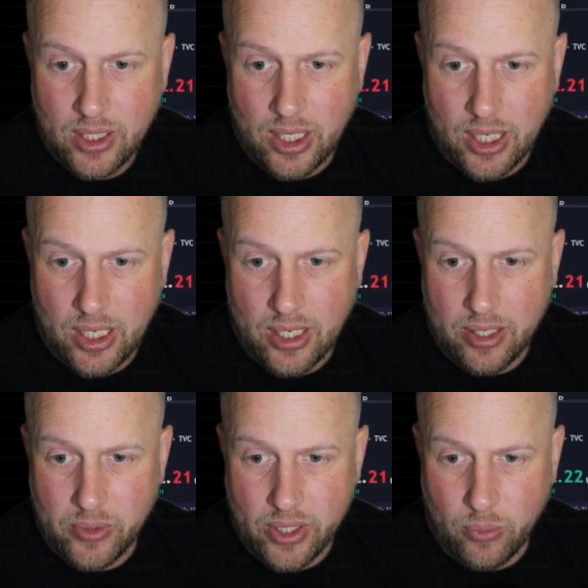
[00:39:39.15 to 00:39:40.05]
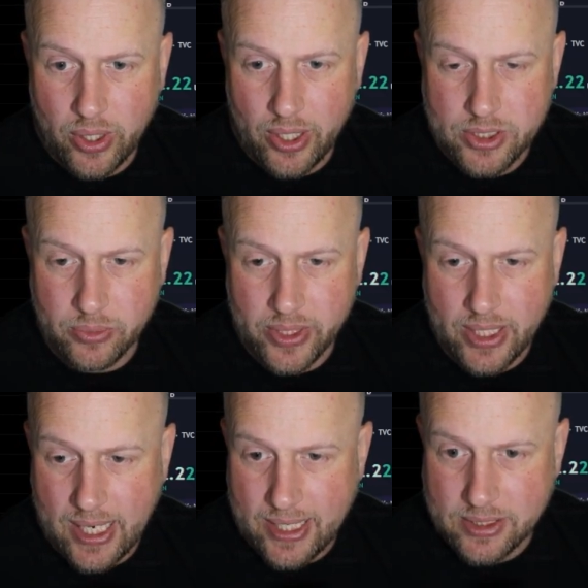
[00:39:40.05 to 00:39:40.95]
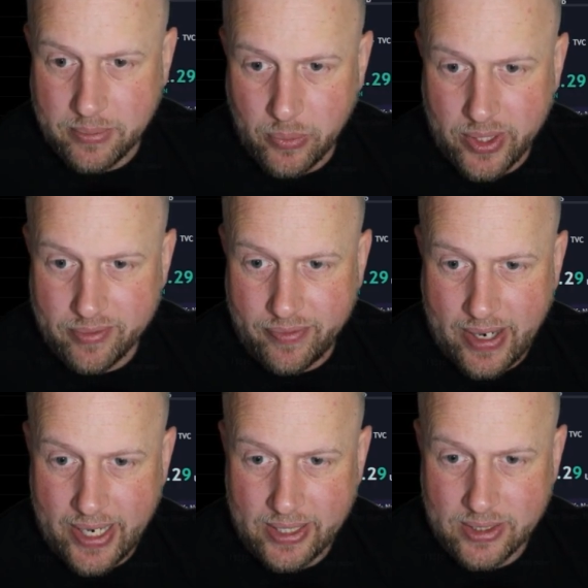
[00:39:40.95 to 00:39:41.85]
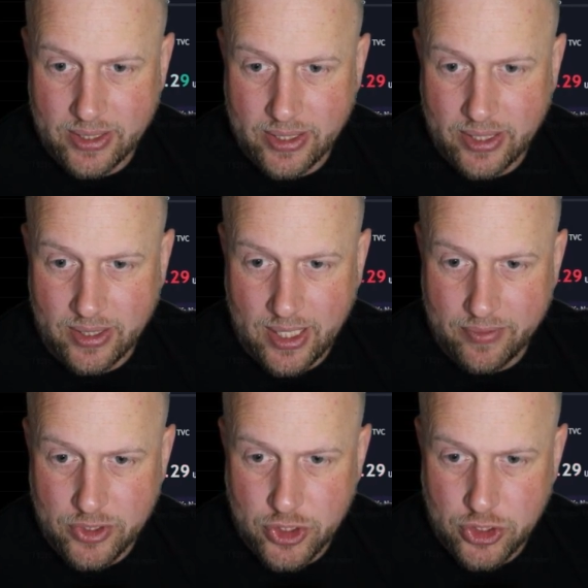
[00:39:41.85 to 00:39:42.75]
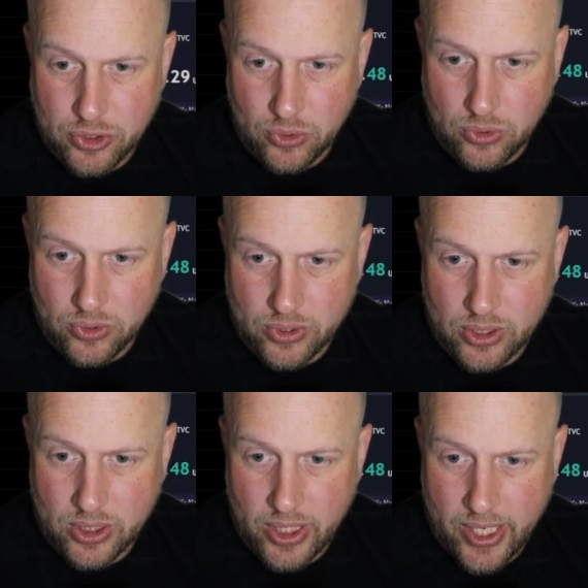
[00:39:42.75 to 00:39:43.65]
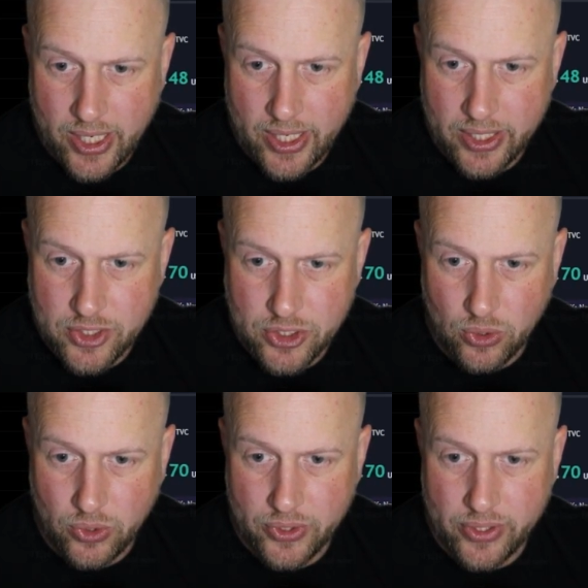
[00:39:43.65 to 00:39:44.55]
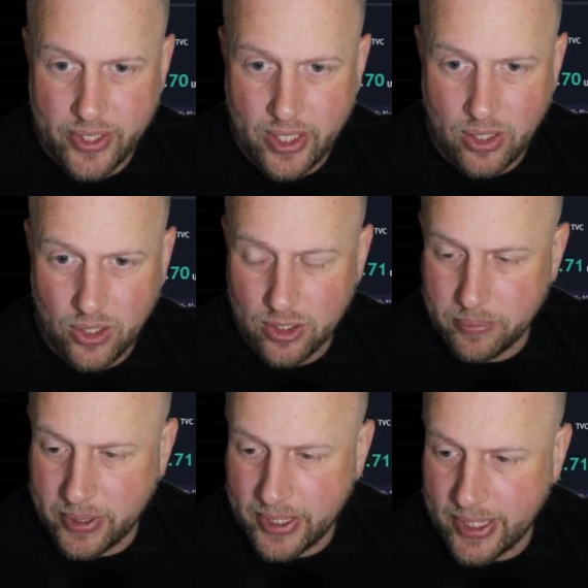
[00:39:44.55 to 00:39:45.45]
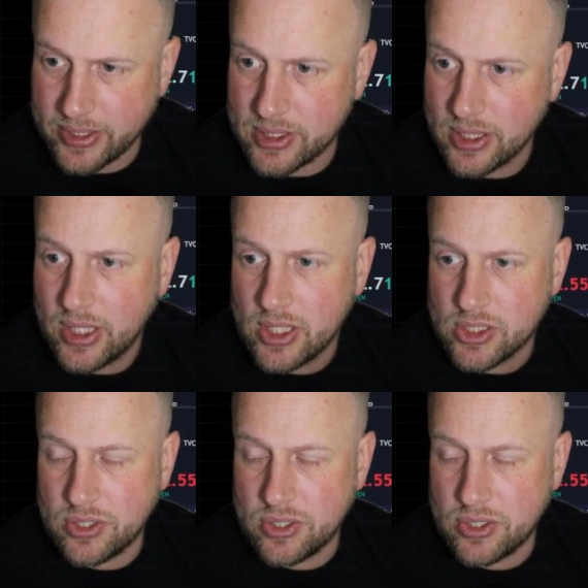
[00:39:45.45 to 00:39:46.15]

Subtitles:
You know, what else do we got? I mean, we can find kind of a shoulder, head, shoulder there a little bit. So